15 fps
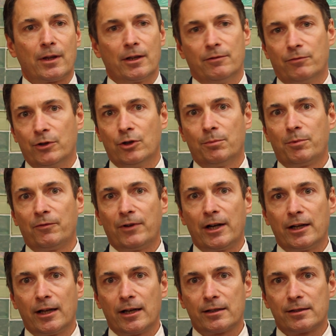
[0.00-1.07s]
If we don't
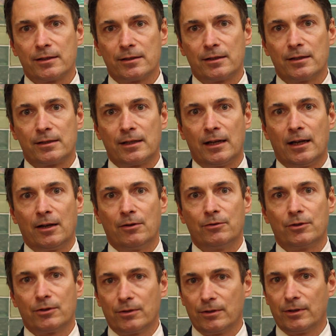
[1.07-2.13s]
provide access to
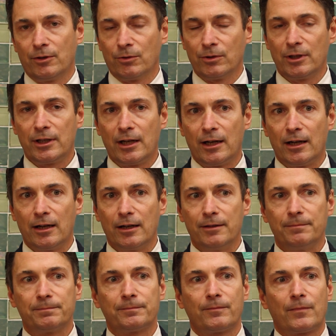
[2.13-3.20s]
sound early
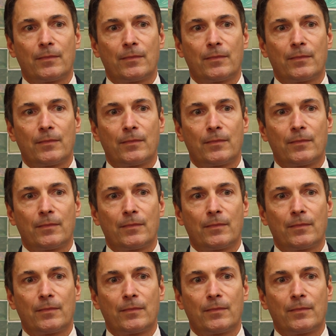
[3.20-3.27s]
on,